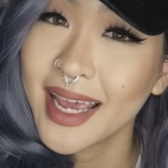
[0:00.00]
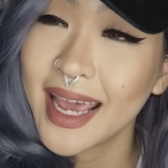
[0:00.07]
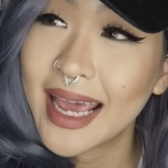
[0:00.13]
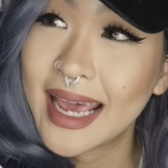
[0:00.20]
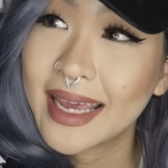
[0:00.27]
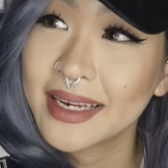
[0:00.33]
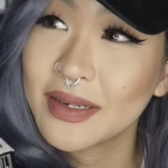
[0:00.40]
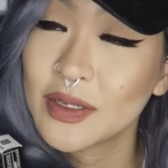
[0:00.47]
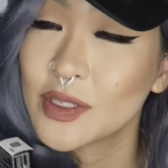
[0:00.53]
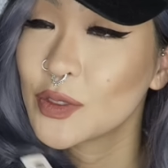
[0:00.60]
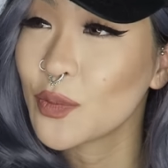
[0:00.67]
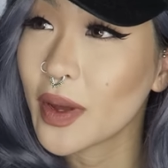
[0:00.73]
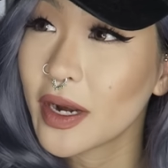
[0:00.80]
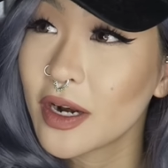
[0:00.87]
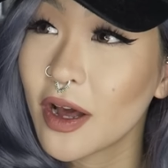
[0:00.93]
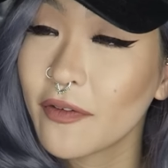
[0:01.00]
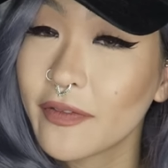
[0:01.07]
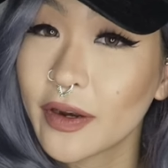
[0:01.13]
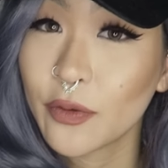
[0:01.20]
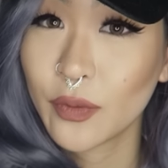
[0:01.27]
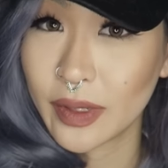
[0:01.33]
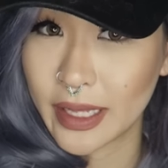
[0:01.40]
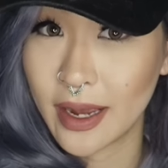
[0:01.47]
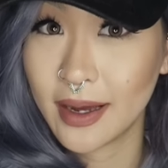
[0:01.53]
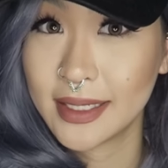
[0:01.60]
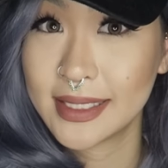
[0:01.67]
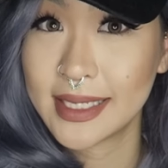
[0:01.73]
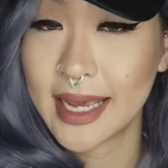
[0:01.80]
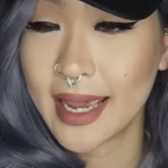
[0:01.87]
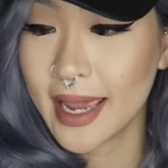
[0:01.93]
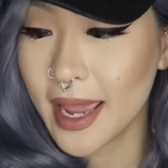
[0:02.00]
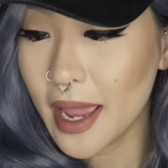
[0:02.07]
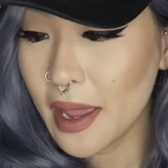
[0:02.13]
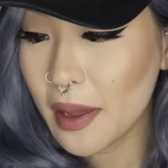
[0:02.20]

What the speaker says: and you sweat it off on a really hot day.